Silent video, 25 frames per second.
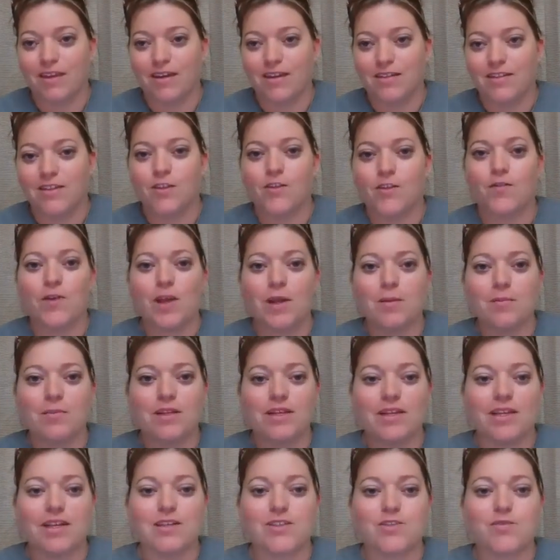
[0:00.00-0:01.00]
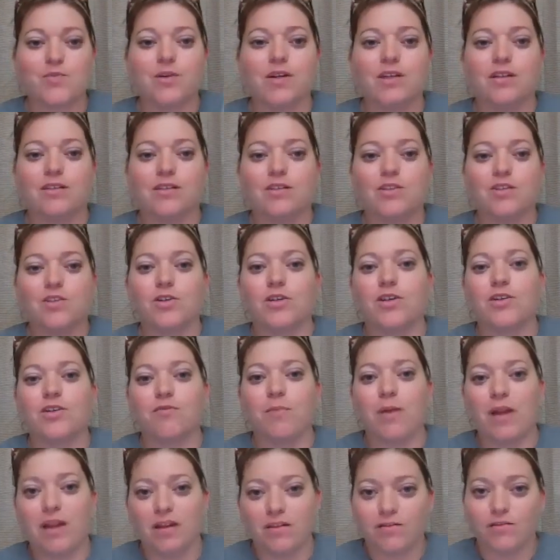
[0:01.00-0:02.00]
this family is what could have
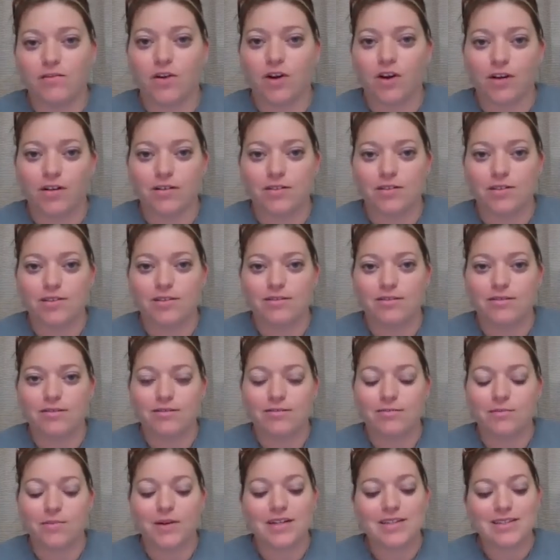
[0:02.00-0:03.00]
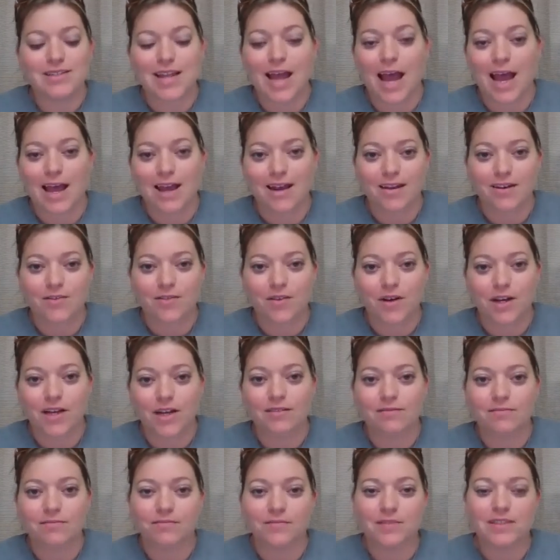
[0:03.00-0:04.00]
been for hers, but it's not, right?
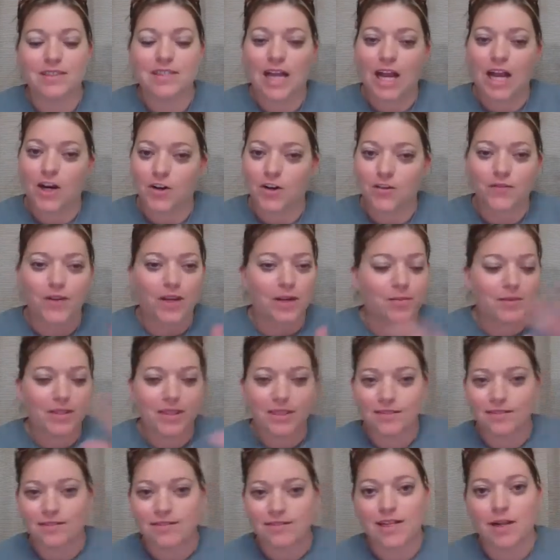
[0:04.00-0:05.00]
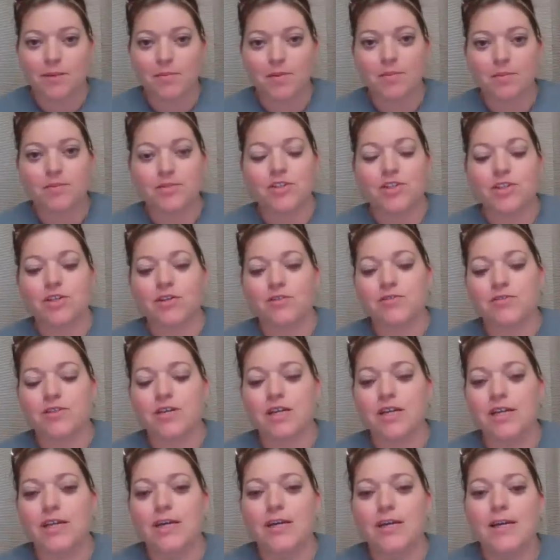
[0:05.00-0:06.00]
It's not her family. It's not people she knows.
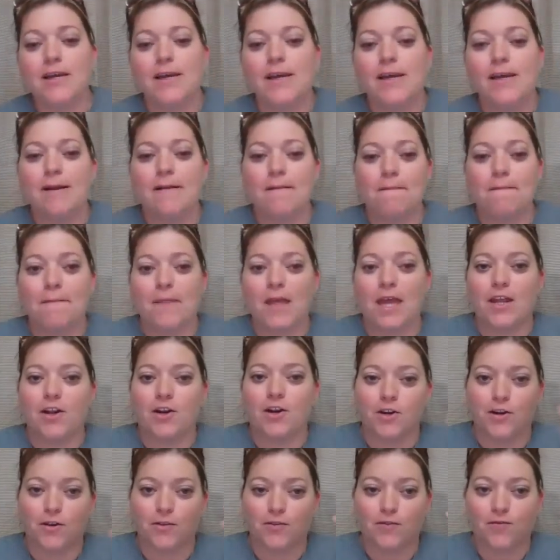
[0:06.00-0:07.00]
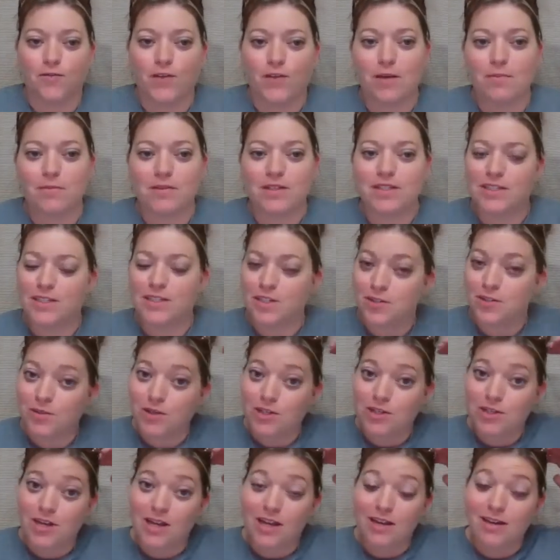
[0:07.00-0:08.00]
And her family
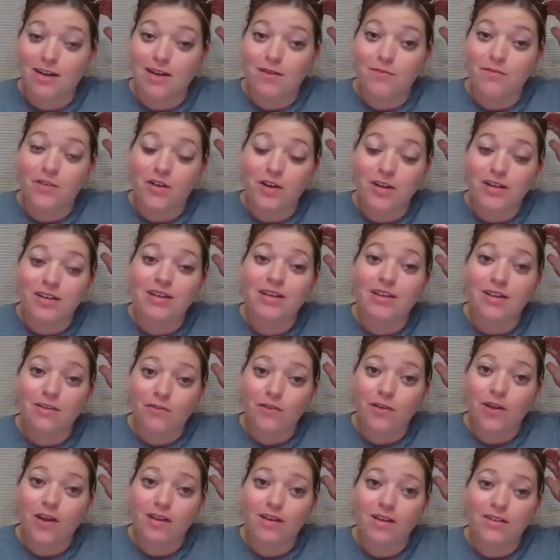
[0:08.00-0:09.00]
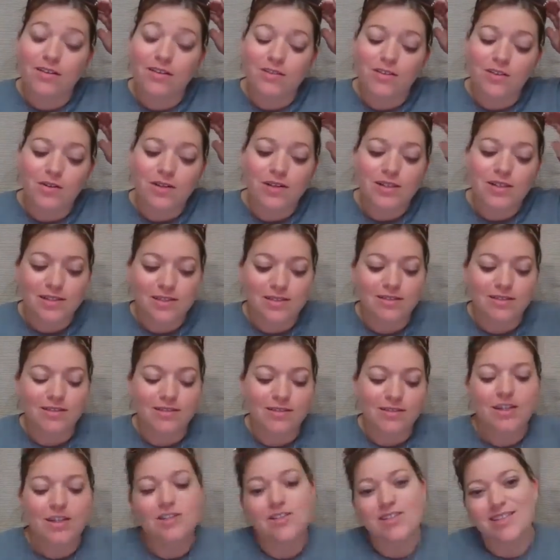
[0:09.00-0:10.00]
situation ended up very different. So
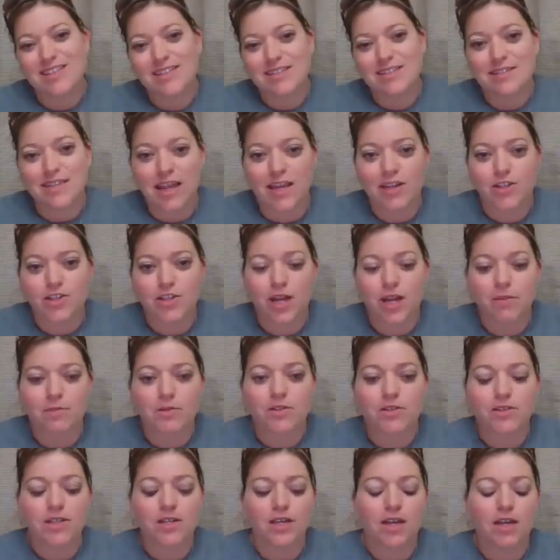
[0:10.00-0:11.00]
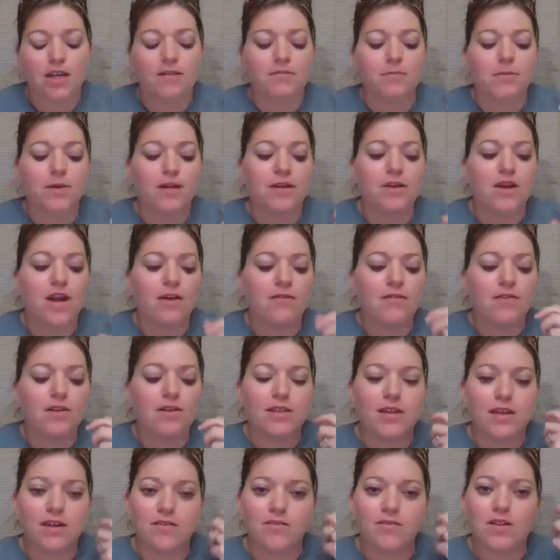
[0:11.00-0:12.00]
there's the sad chapters again, but you have to
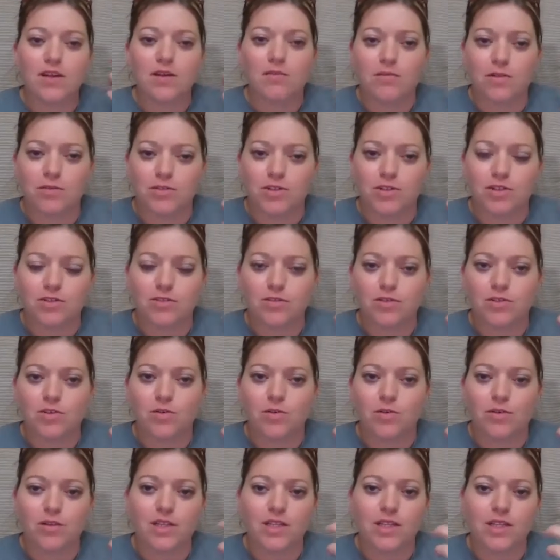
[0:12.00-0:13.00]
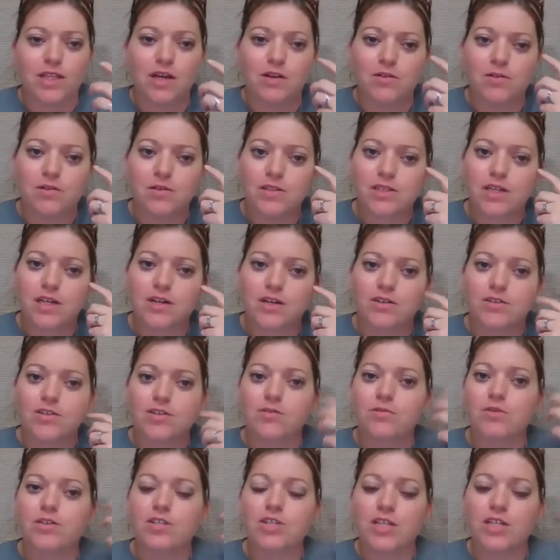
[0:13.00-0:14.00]
think of the emotional toll that holds on her.
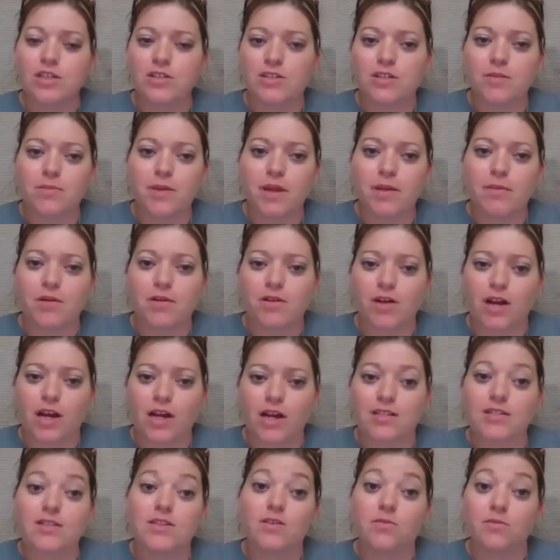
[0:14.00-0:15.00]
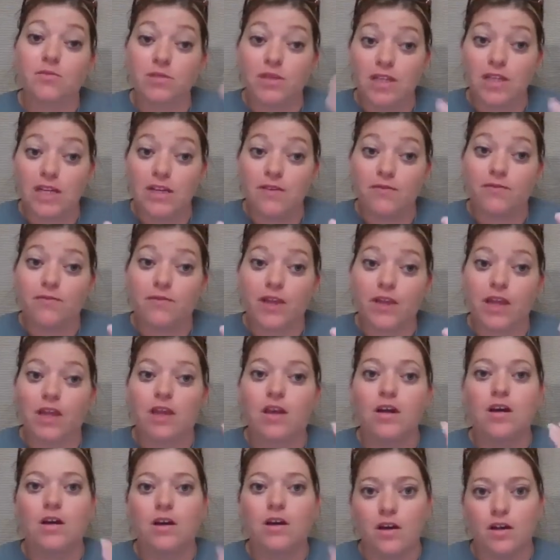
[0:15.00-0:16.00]
So when she hears the baby cry, it's the relief, like,
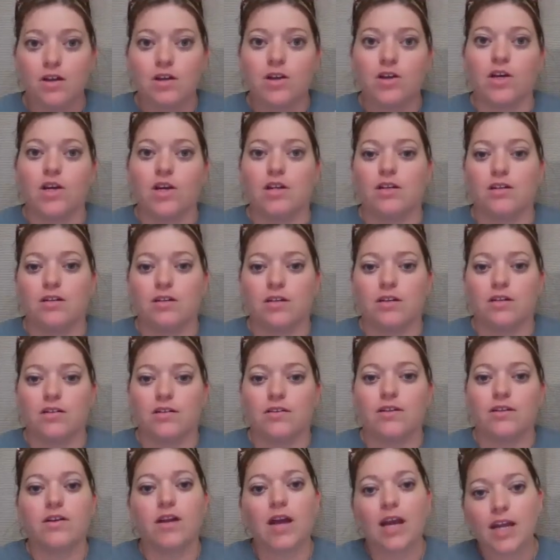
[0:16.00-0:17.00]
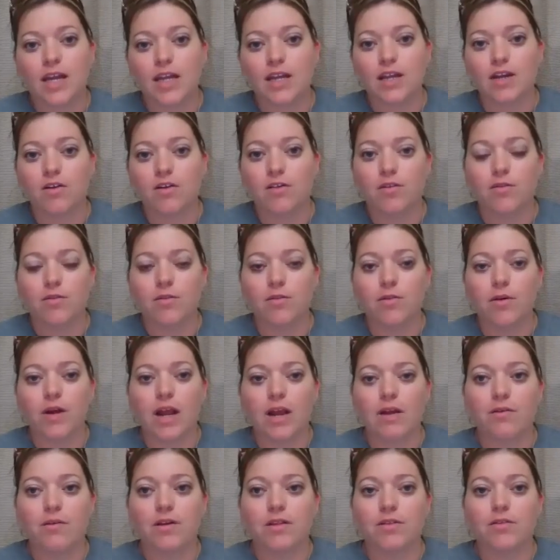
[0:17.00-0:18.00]
good, they're not going to go through what
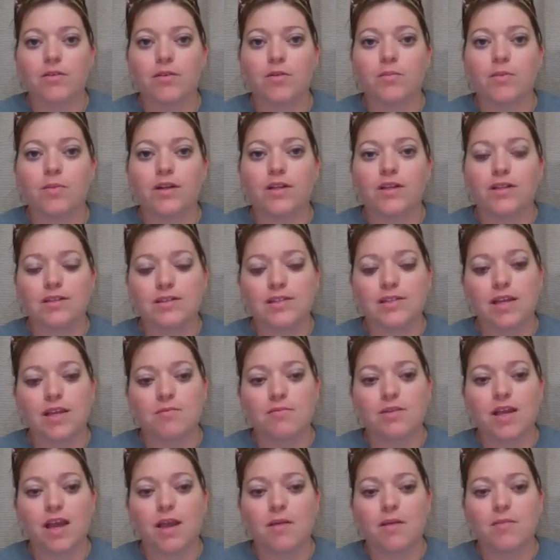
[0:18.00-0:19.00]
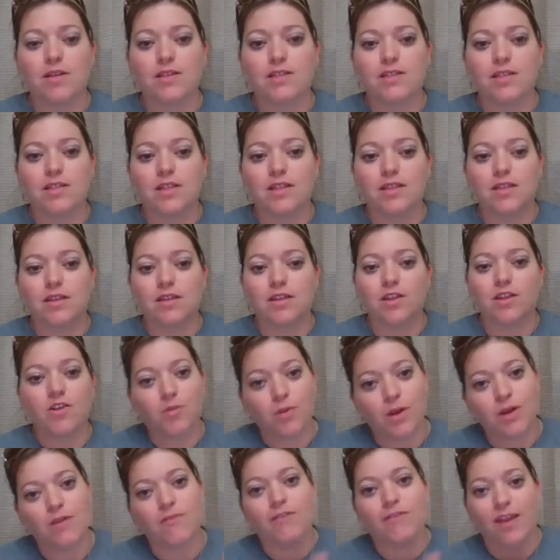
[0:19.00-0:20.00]
I went through. But at the same time, it's
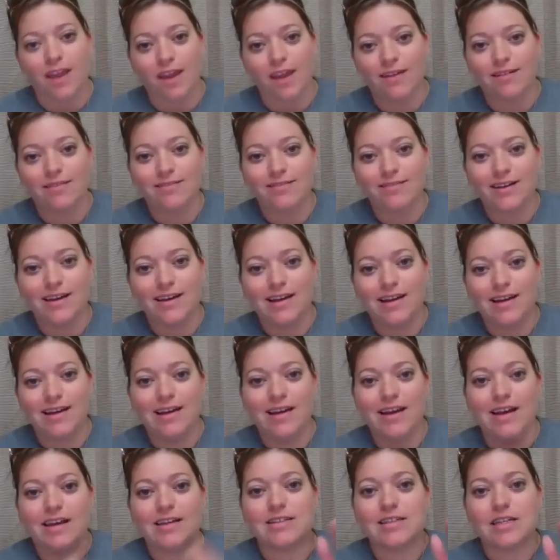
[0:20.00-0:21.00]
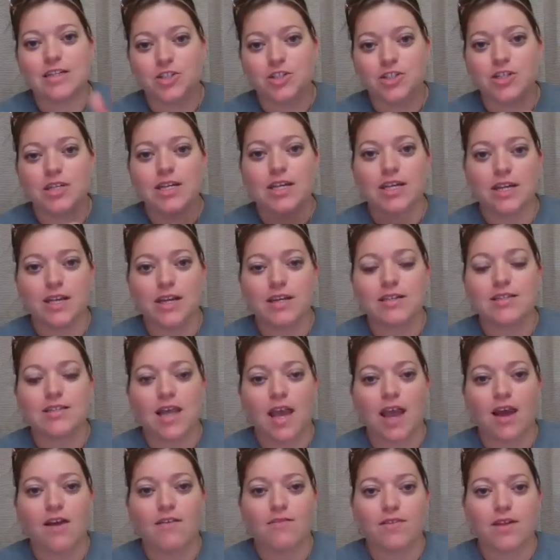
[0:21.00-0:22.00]
grief again, is that she didn't get to
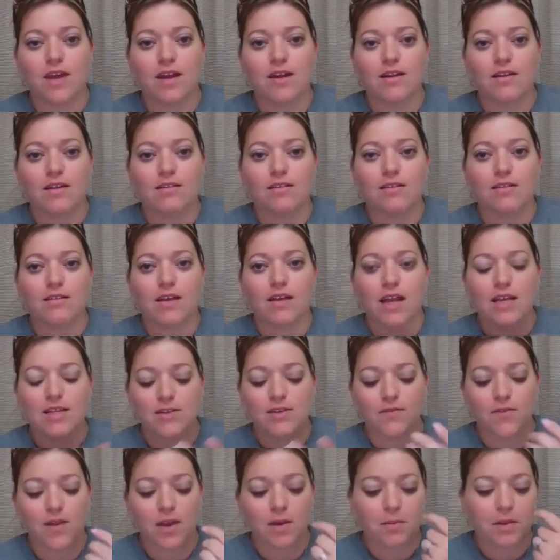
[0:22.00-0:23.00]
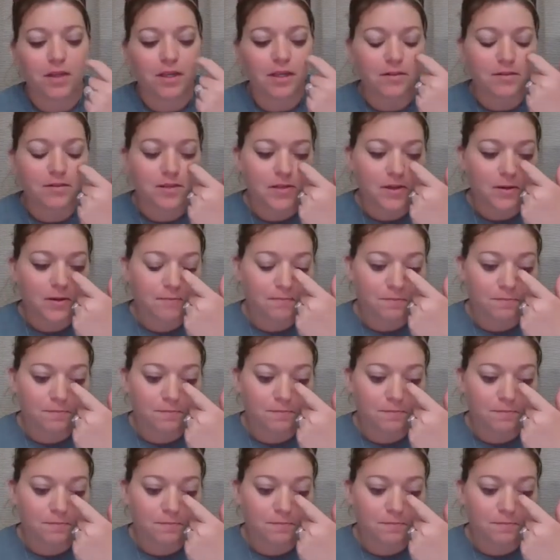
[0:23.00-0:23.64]
have that as a family. So